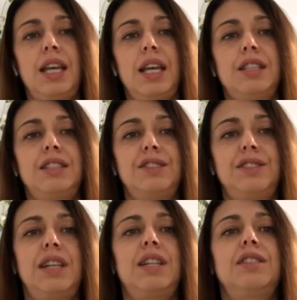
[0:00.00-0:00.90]
uh, the
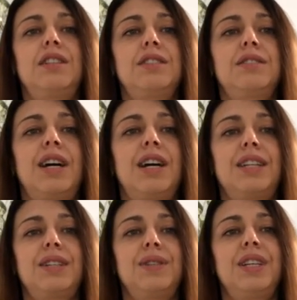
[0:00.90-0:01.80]
challenges
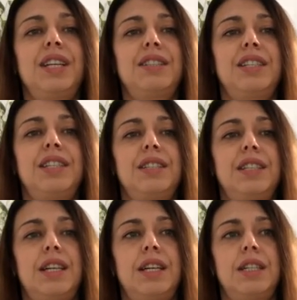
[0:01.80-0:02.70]
are created
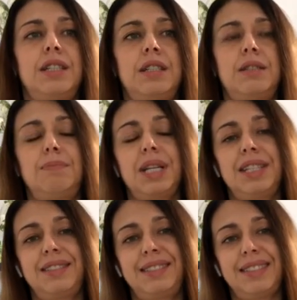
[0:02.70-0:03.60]
uh,
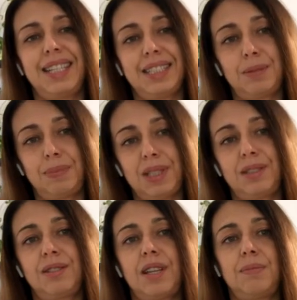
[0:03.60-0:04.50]
by
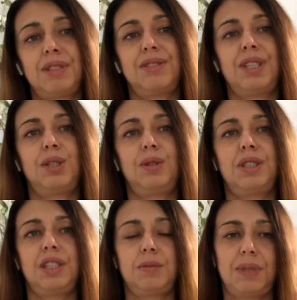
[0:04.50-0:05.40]
expert
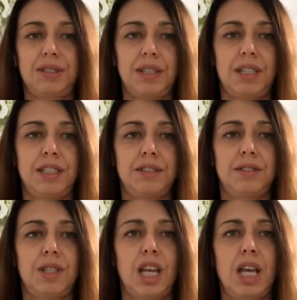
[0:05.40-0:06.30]
cybersecurity
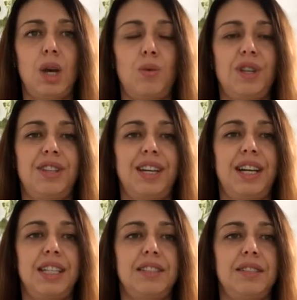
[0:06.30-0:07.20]
specialists with the
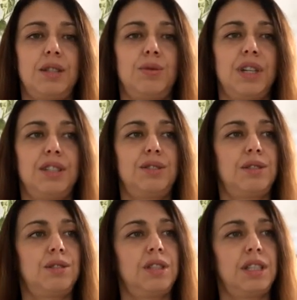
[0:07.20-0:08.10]
highest
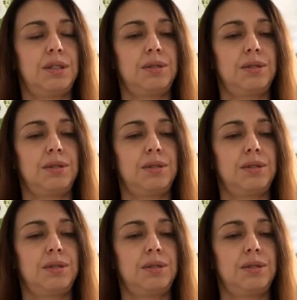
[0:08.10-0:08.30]
education on the